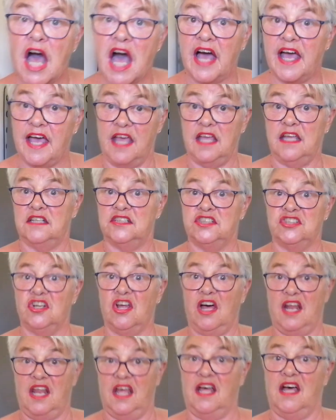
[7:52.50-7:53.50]
I do
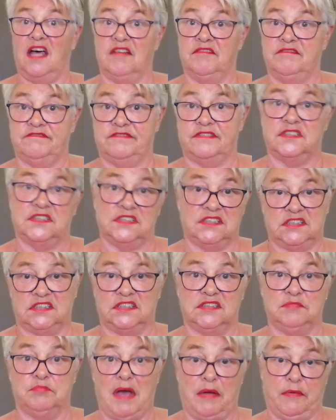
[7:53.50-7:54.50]
not have
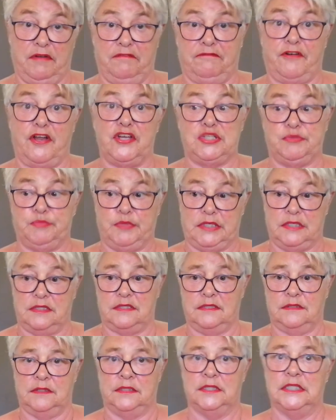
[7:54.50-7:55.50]
my refreshment
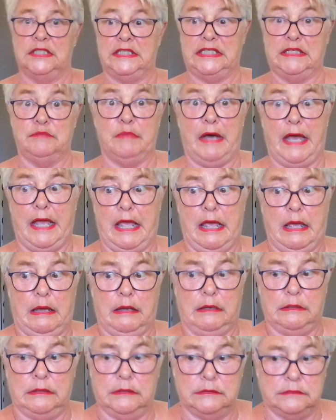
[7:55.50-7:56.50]
in my
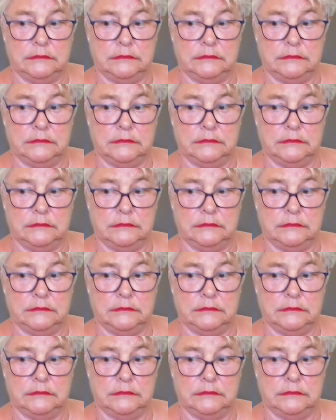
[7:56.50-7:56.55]
hand.